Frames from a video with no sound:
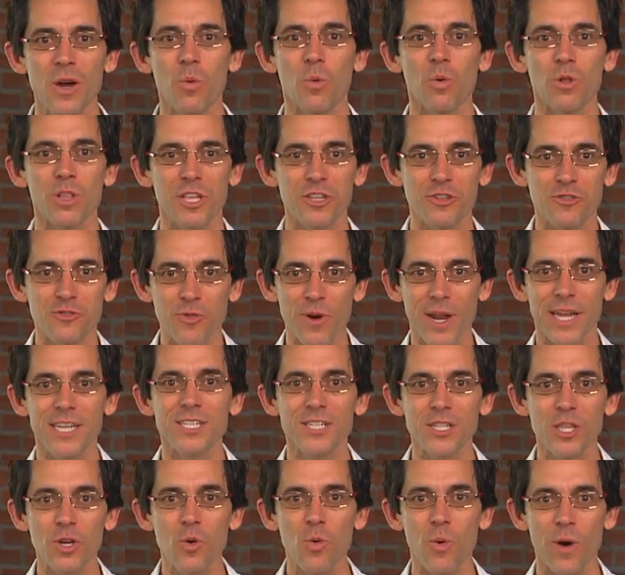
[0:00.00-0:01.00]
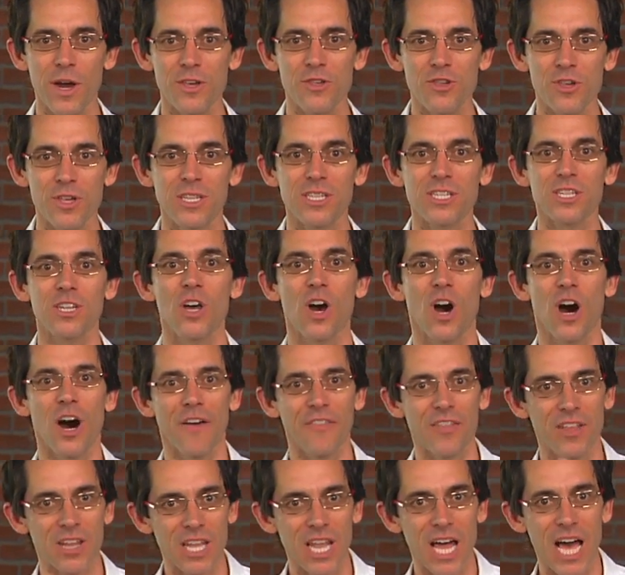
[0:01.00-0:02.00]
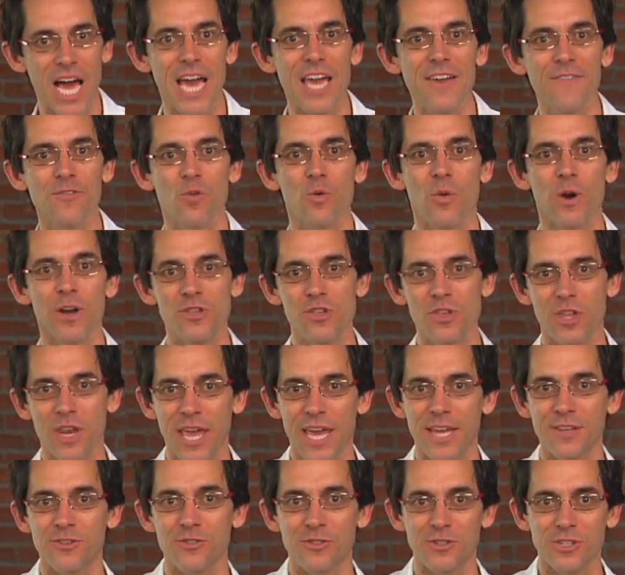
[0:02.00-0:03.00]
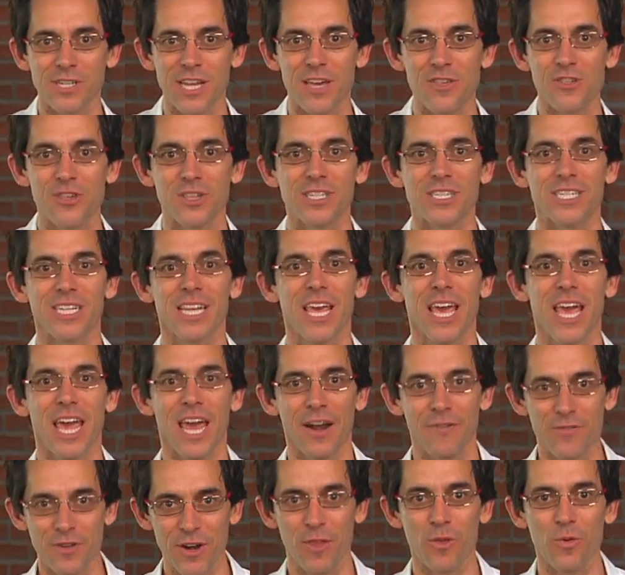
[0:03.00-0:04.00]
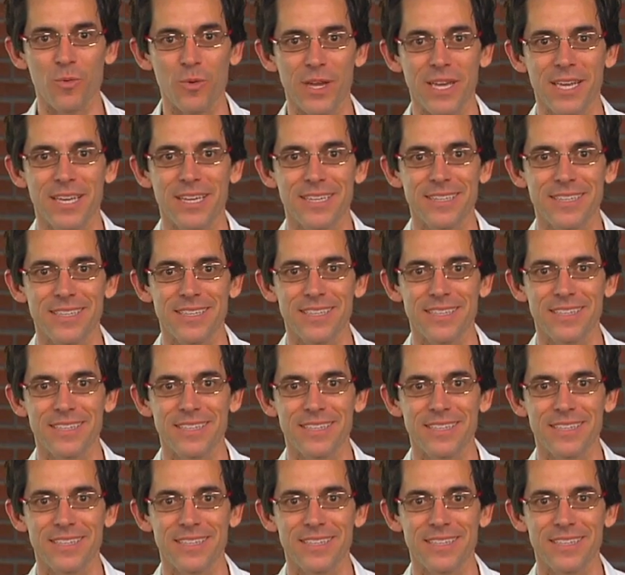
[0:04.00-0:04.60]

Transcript: We'll address the questions on the live question and answer sessions every other week.